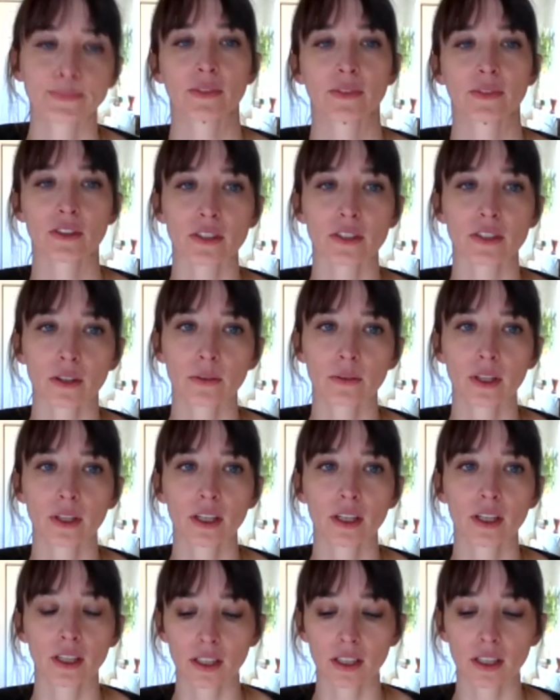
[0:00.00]
So
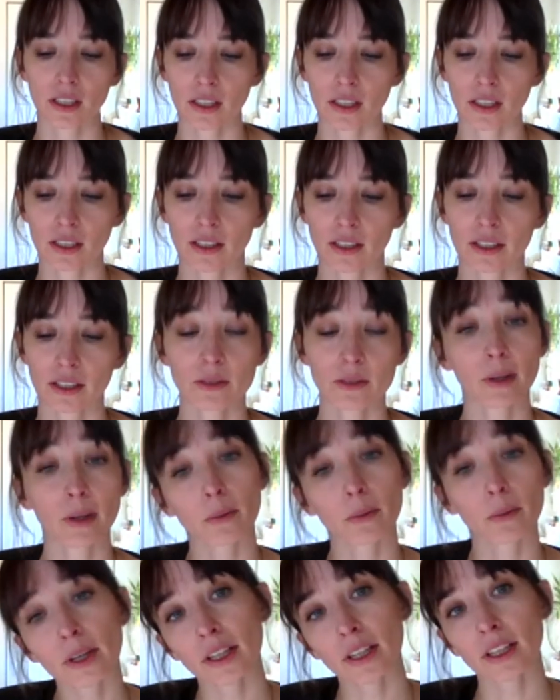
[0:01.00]
he liked my
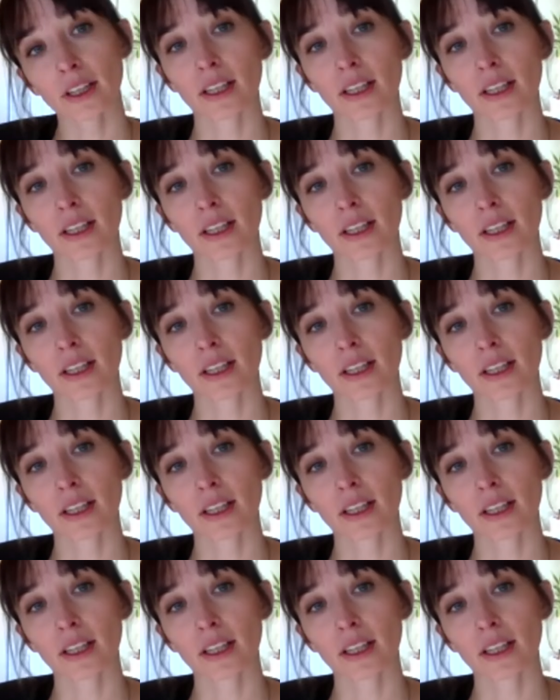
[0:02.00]
work.